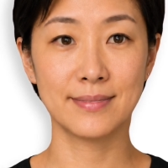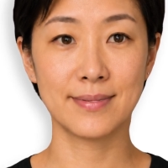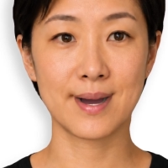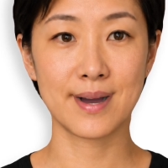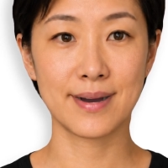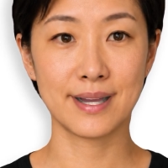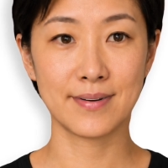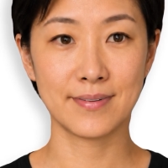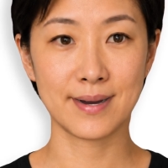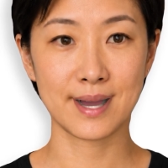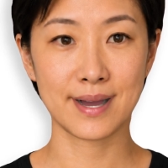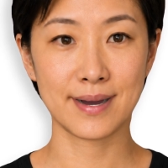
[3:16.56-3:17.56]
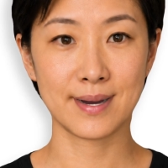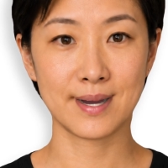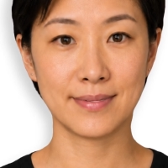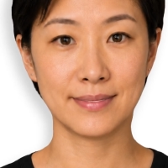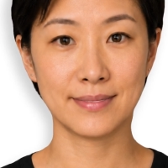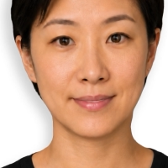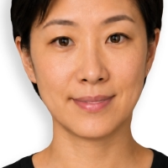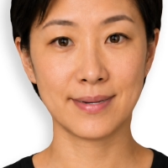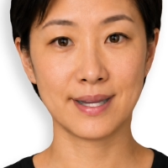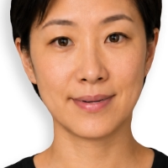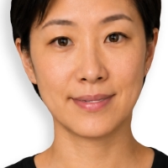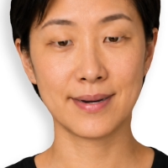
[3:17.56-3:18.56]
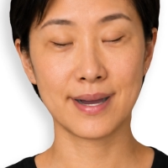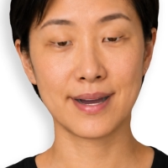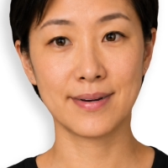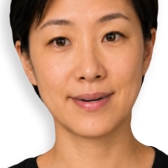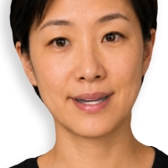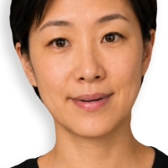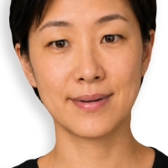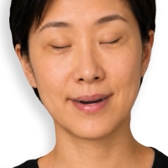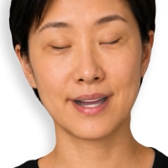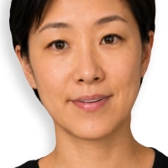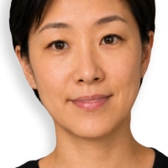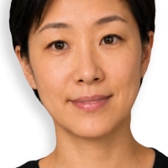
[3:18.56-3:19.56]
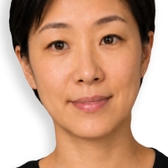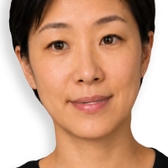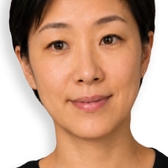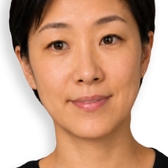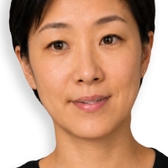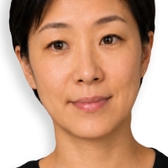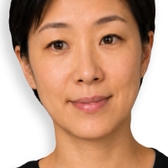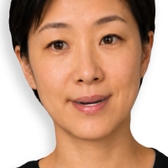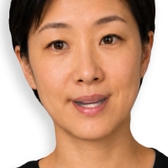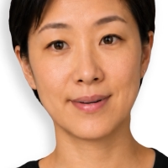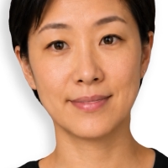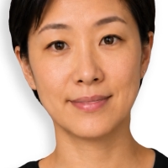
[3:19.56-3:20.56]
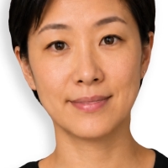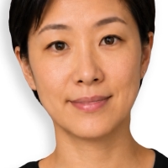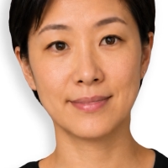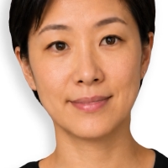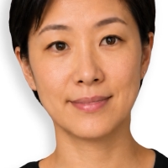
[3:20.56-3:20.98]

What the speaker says: Want the full walkthrough, the folders, the settings, the first batch from end to end?